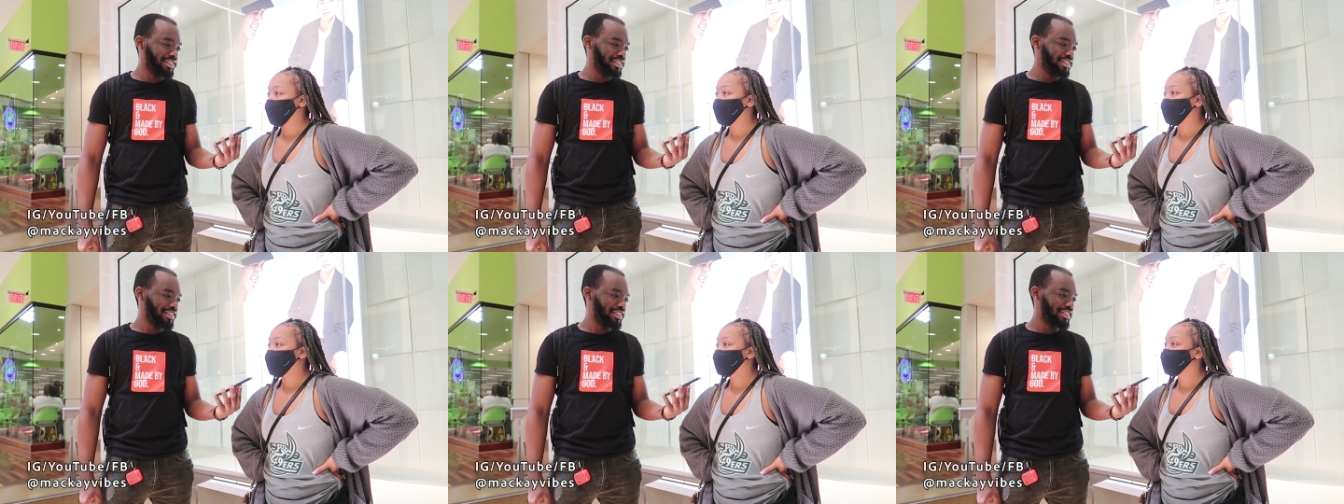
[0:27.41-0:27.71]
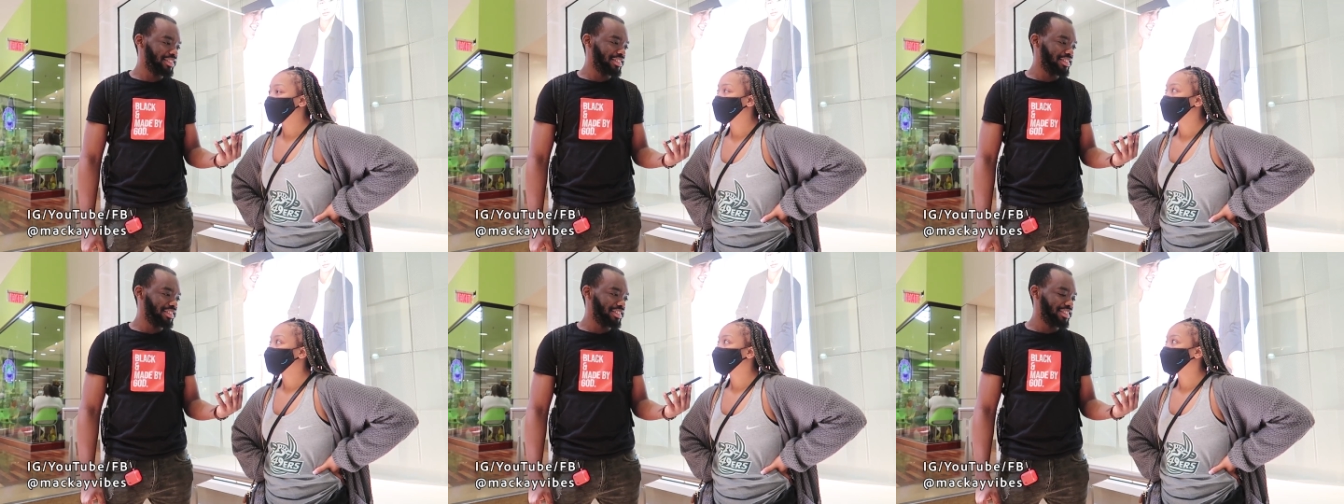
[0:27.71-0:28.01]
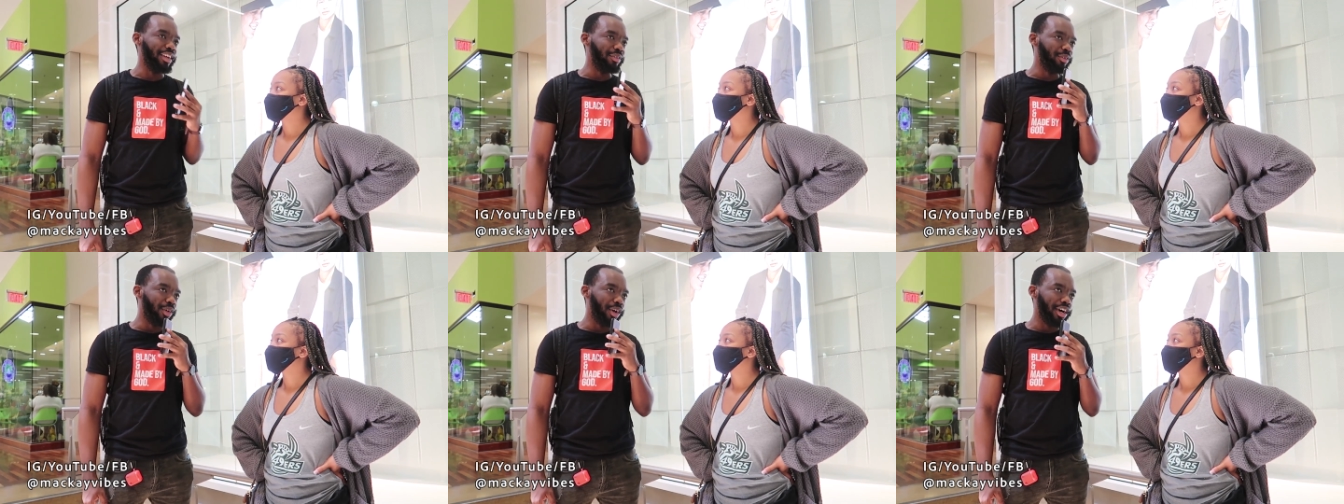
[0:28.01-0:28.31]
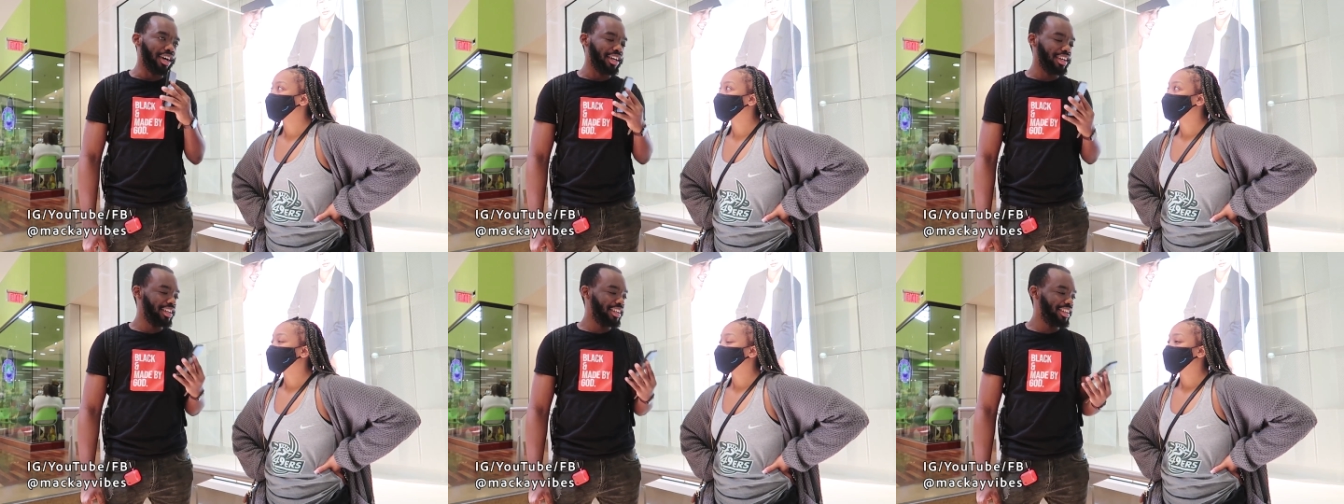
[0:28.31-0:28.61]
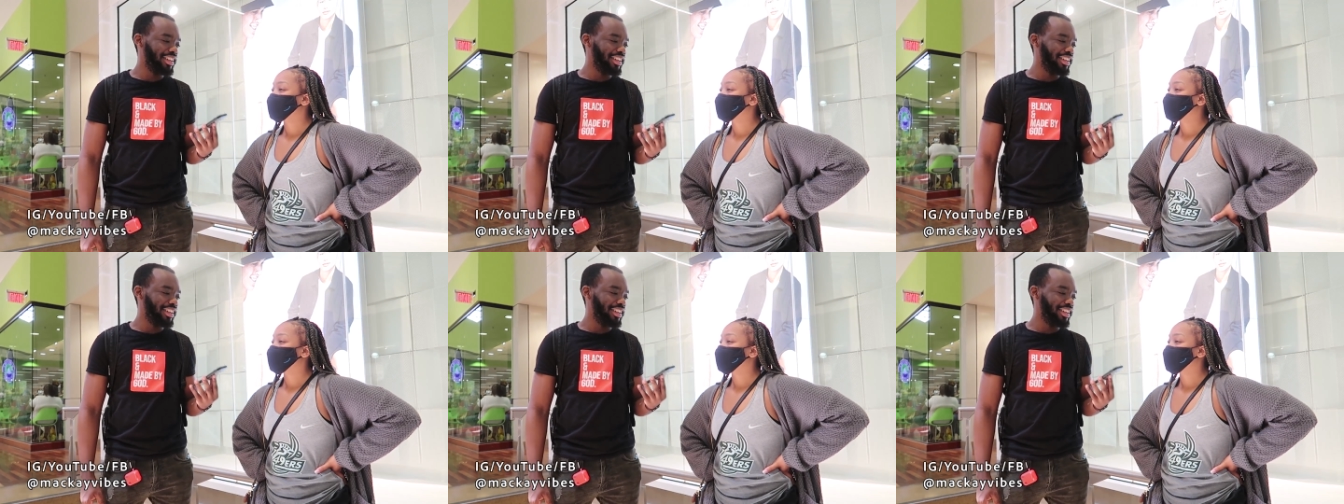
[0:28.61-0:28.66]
Yeah. And why?